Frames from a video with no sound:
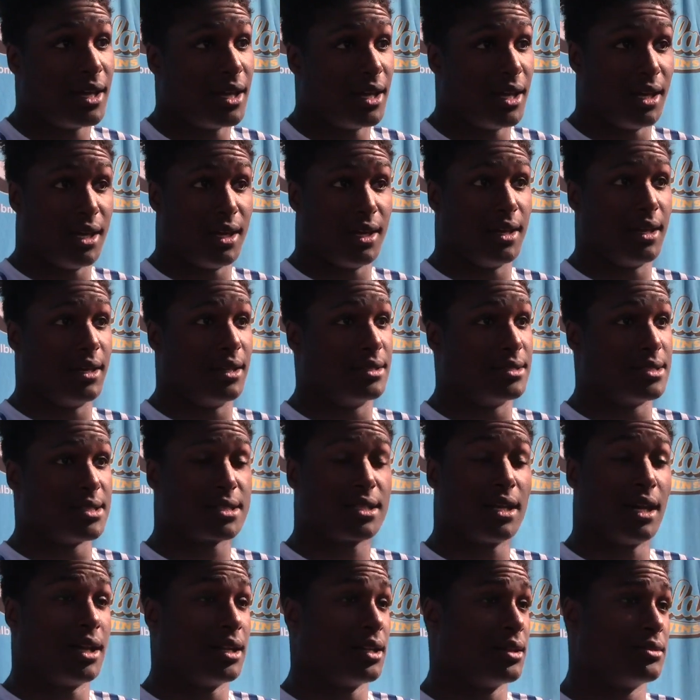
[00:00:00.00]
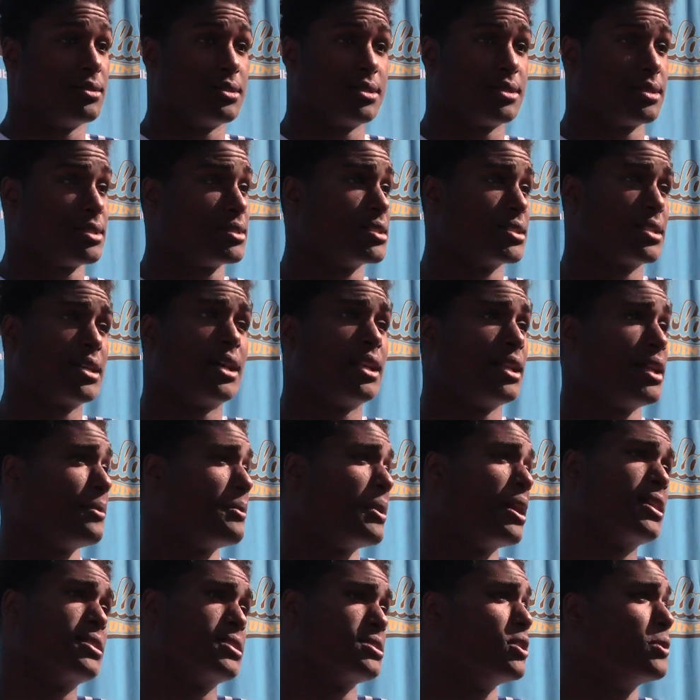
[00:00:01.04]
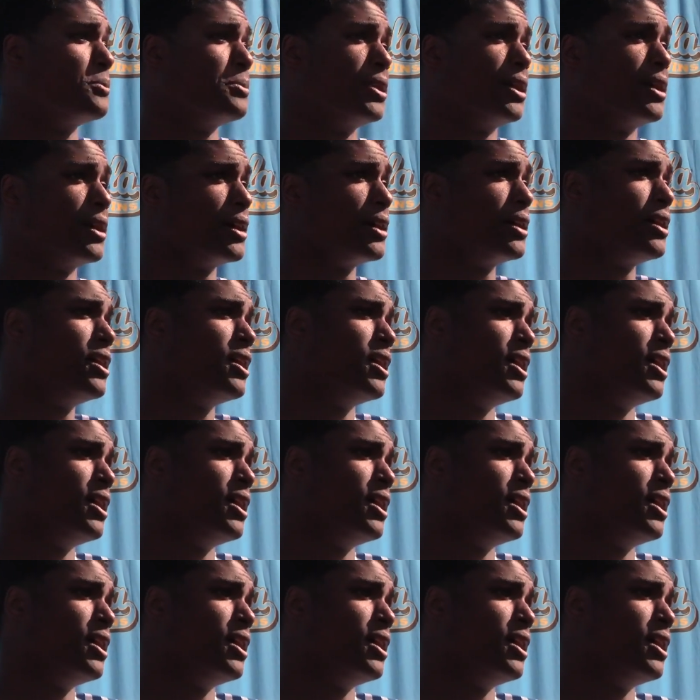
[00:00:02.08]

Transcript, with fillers: and just kind of was just kind of like Myles go play.